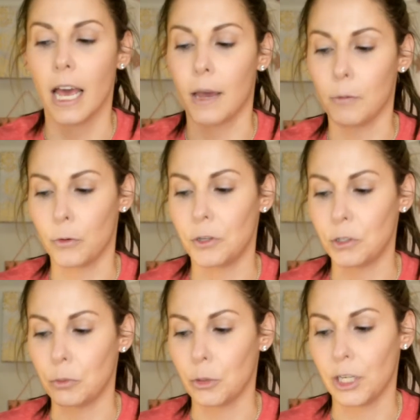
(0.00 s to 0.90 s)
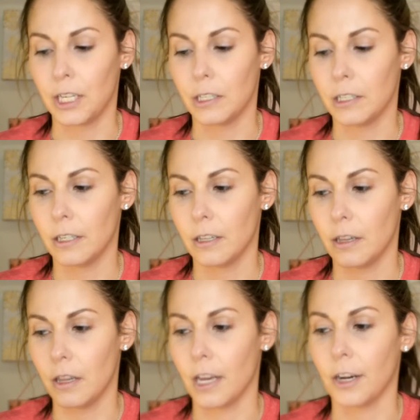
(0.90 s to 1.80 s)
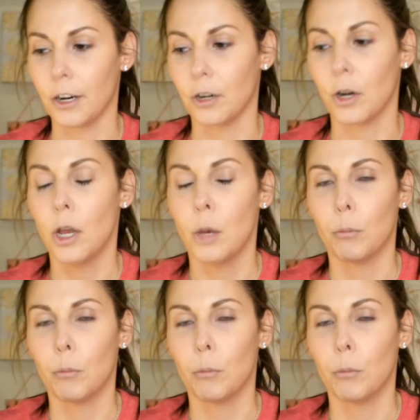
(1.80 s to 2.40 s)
I'm going to put it there